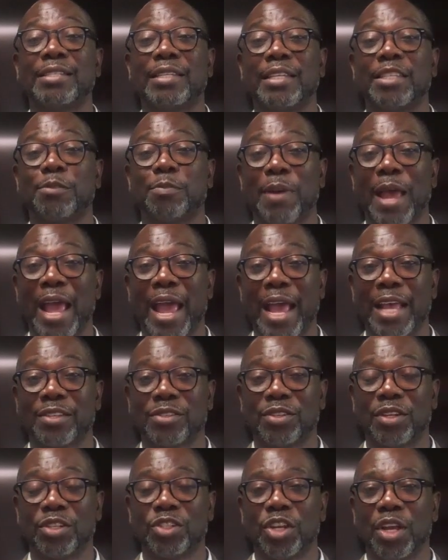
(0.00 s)
this
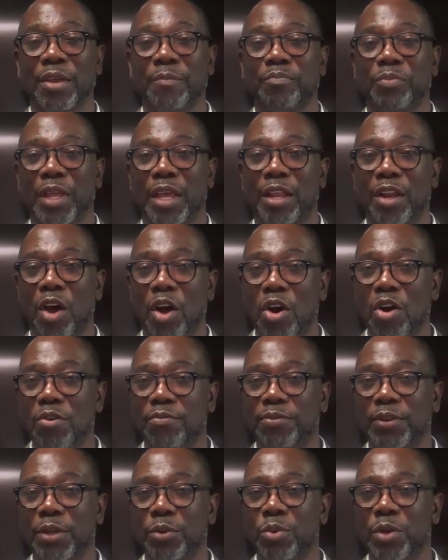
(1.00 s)
passage, and
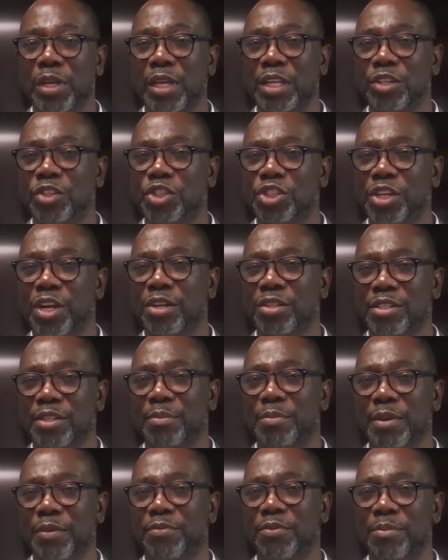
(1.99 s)
hopefully we can share
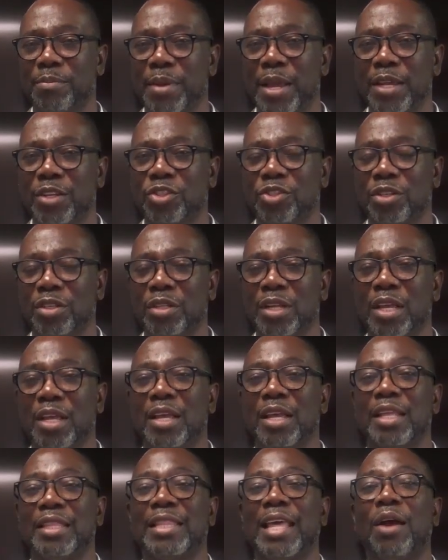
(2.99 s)
some information
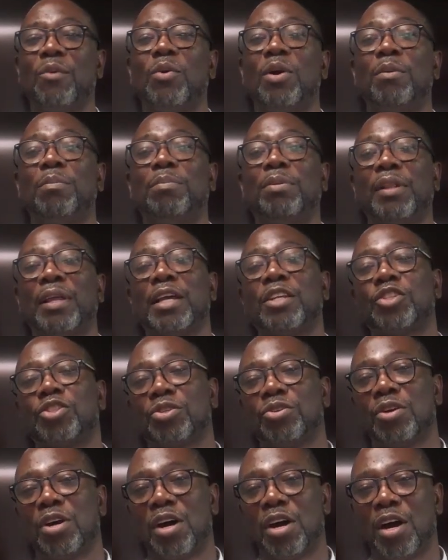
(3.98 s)
that will bless
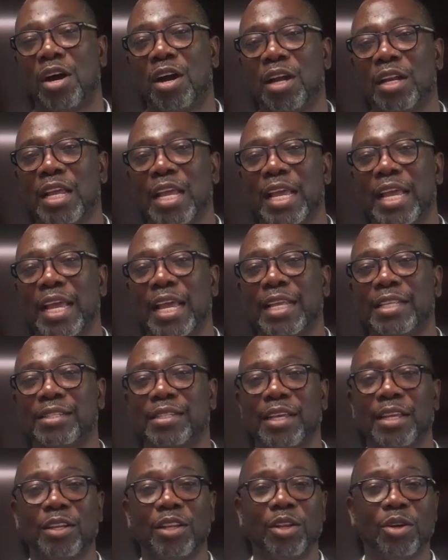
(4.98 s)
your heart and
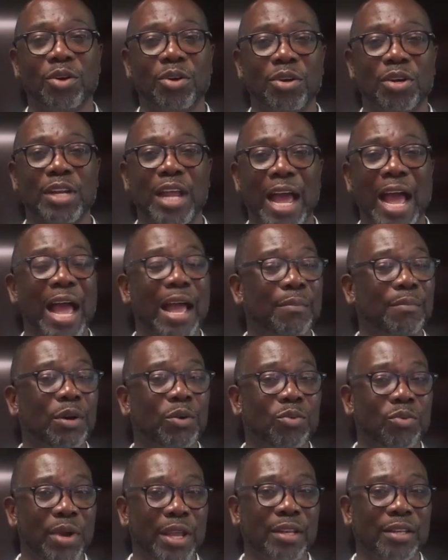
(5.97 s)
say, Lord, I am a
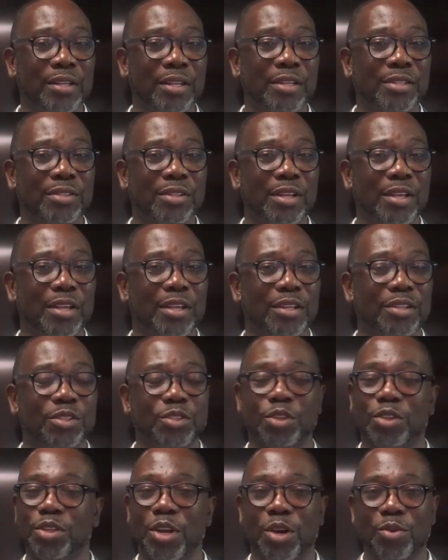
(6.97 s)
witness
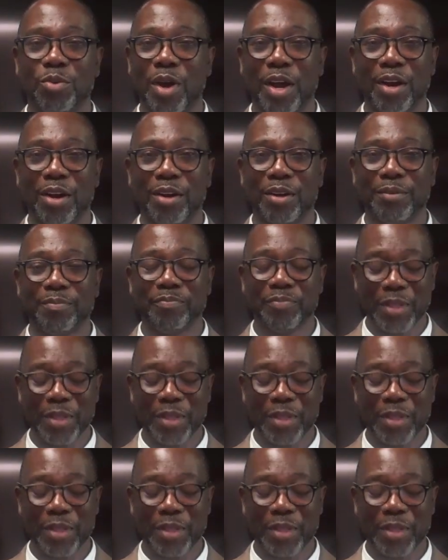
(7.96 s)
to your word.